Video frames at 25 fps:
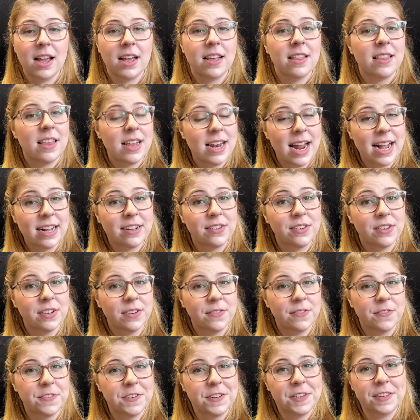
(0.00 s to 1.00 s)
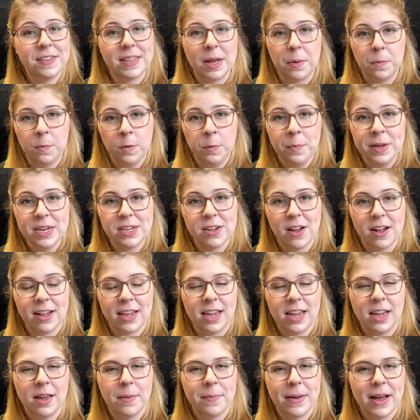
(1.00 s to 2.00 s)
The next surface that we'll be
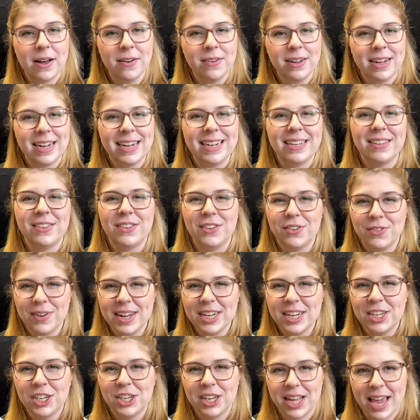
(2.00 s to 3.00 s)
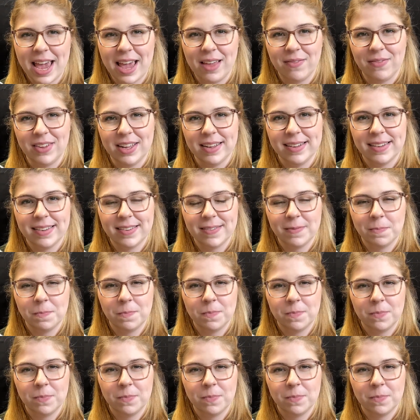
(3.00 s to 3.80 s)
talking about is stretched canvas.